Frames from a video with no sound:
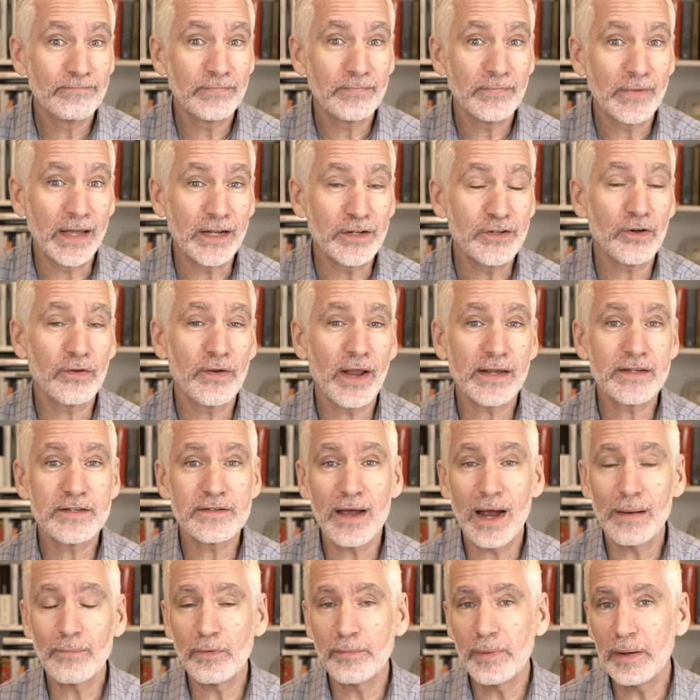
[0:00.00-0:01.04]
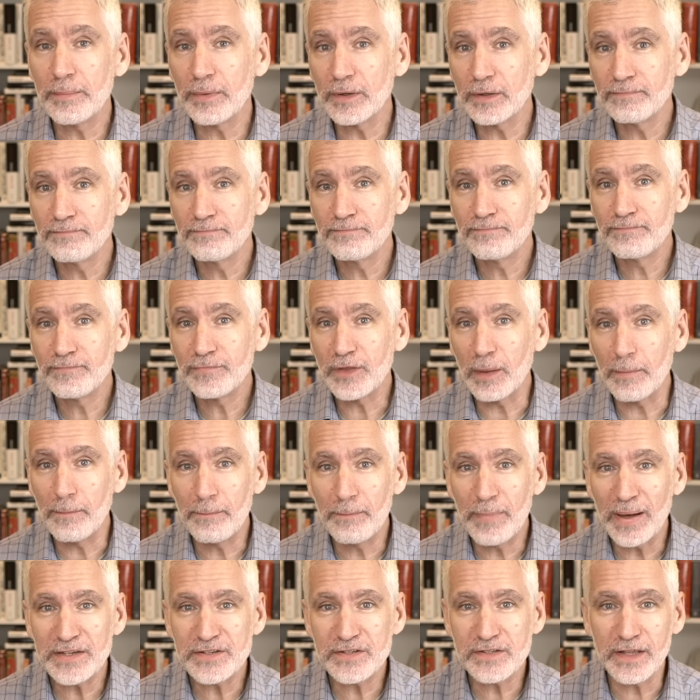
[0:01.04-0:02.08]
Until next time, remember, the
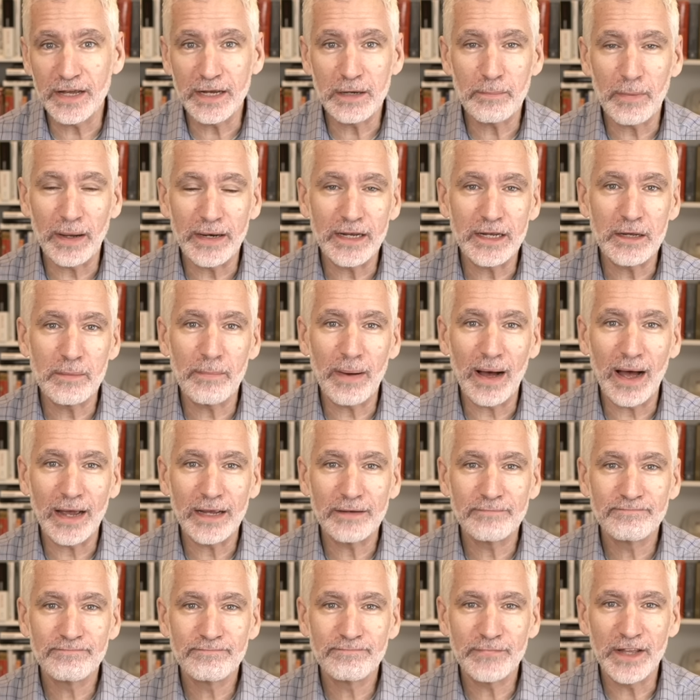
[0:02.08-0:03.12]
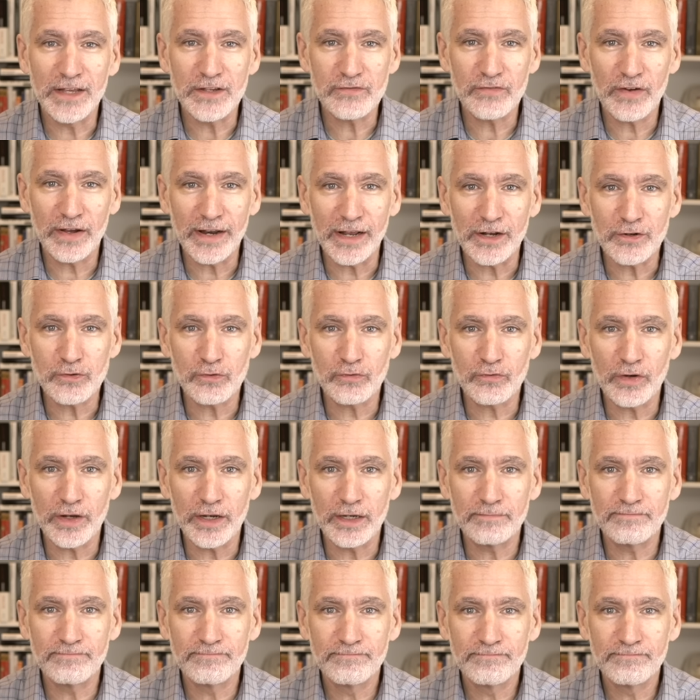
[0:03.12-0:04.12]
best thing money can buy is financial freedom.